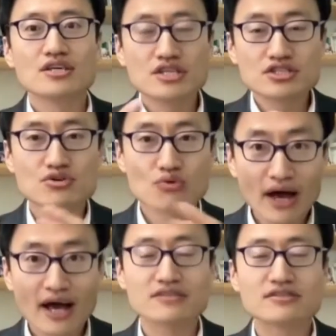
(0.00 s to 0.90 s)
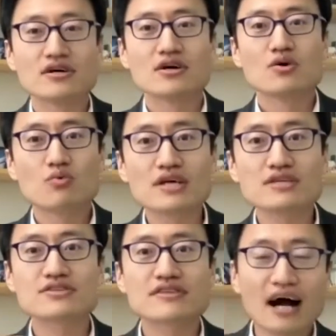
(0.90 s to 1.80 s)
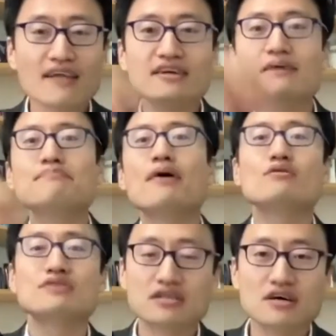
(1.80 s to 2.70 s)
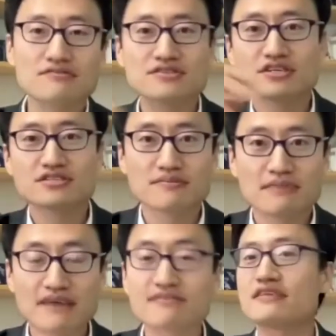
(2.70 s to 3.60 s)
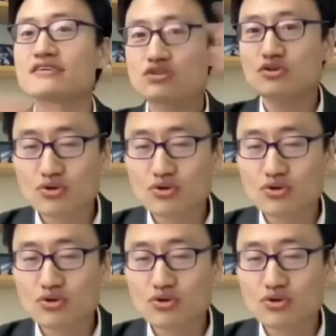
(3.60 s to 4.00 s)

interact with the other component of the system? I think that's the